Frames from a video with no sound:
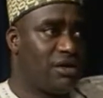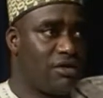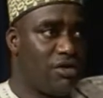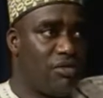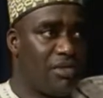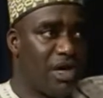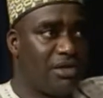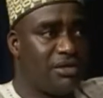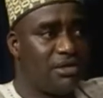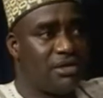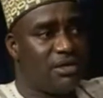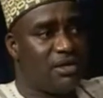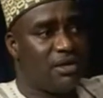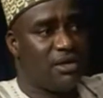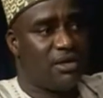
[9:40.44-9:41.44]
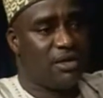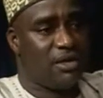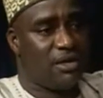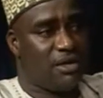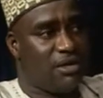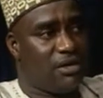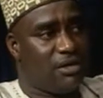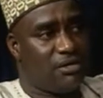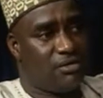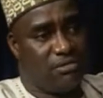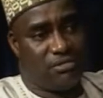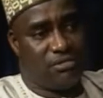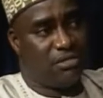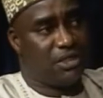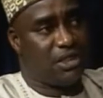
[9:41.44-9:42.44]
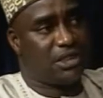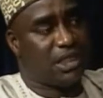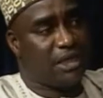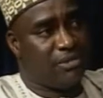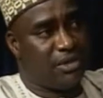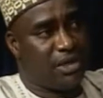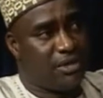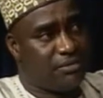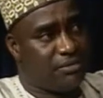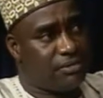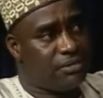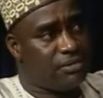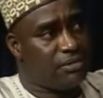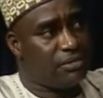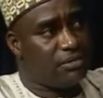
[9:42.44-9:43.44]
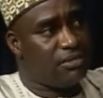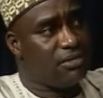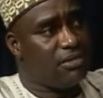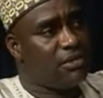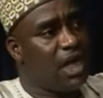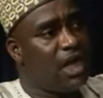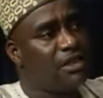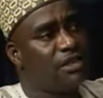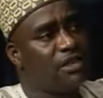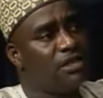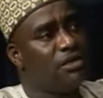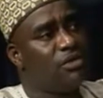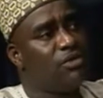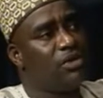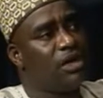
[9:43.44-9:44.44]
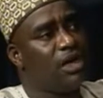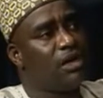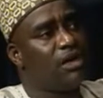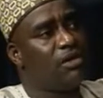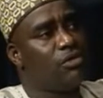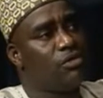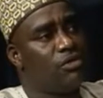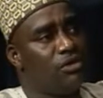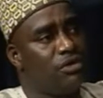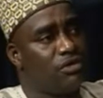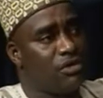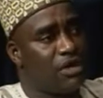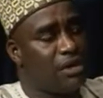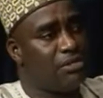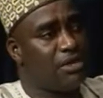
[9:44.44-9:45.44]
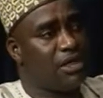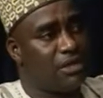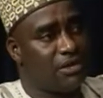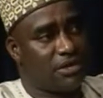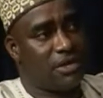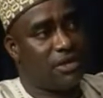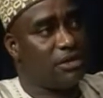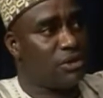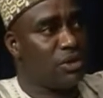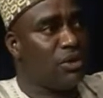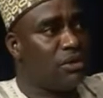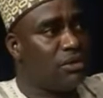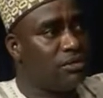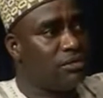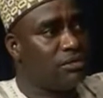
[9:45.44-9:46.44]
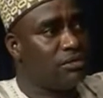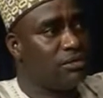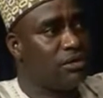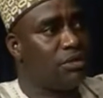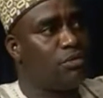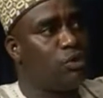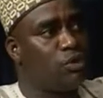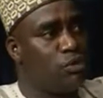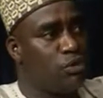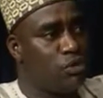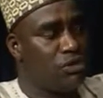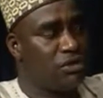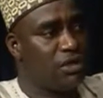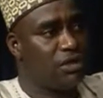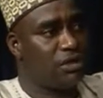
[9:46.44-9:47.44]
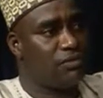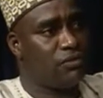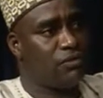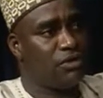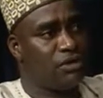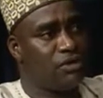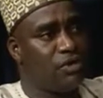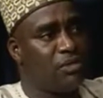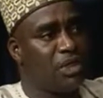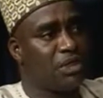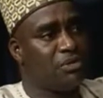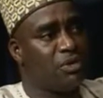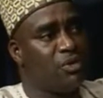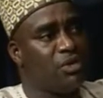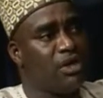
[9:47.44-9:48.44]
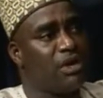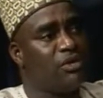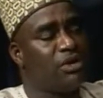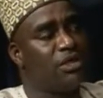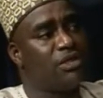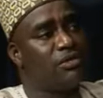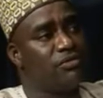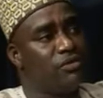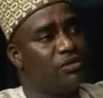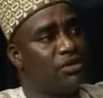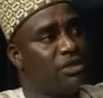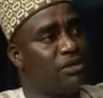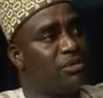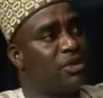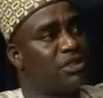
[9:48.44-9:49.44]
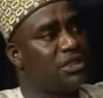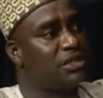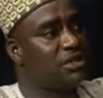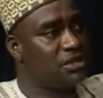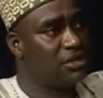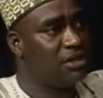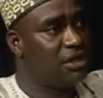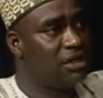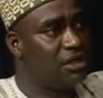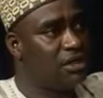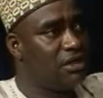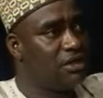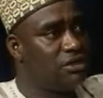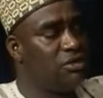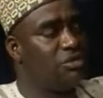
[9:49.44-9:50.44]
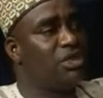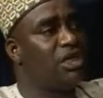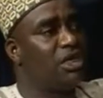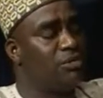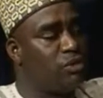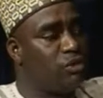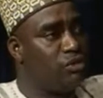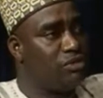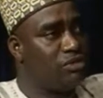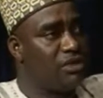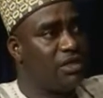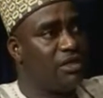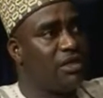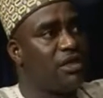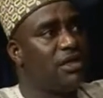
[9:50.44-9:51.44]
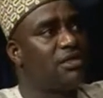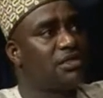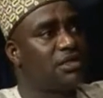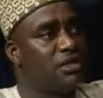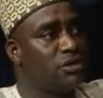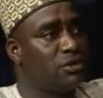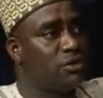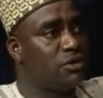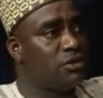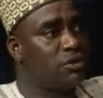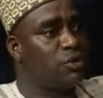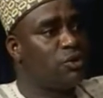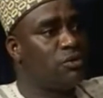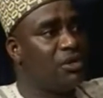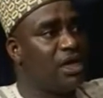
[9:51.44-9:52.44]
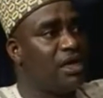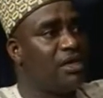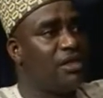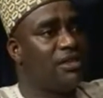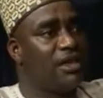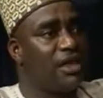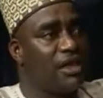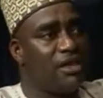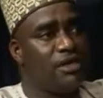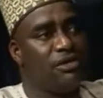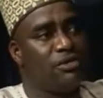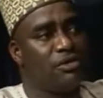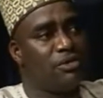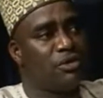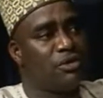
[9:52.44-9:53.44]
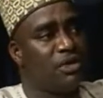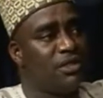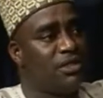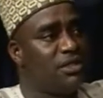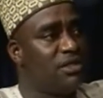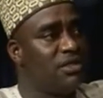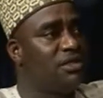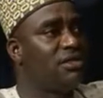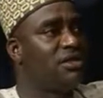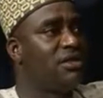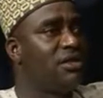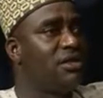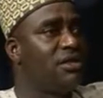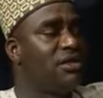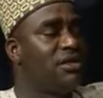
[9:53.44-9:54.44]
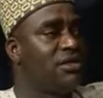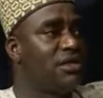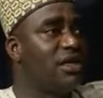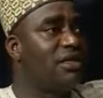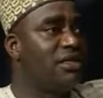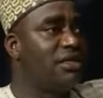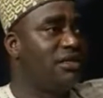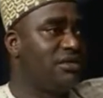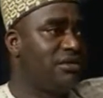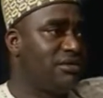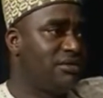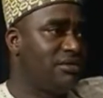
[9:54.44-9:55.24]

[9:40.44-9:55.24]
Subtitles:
commenced in December, and then we are now going to have the eastern zone. The proposals for the commencement, we are waiting for the budget to be approved, then the eastern zone. So by the end of 2013,